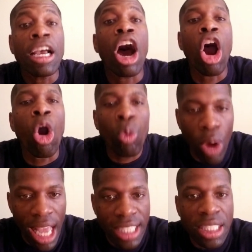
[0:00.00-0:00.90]

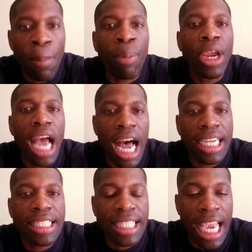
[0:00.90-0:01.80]
Arrest
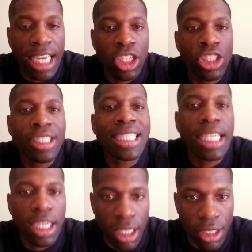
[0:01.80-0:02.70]
Breonna Taylor's
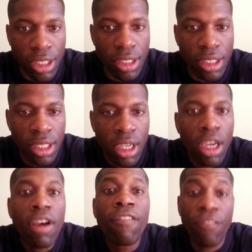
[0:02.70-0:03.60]
killers.
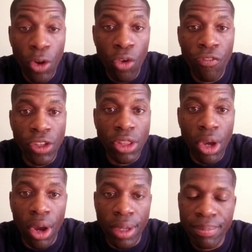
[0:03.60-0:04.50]
Food for
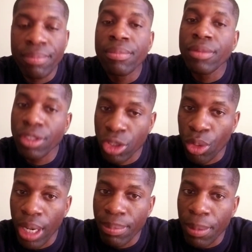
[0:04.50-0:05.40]
thought.
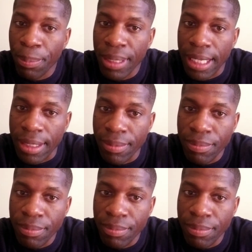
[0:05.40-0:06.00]
Scrape the plate.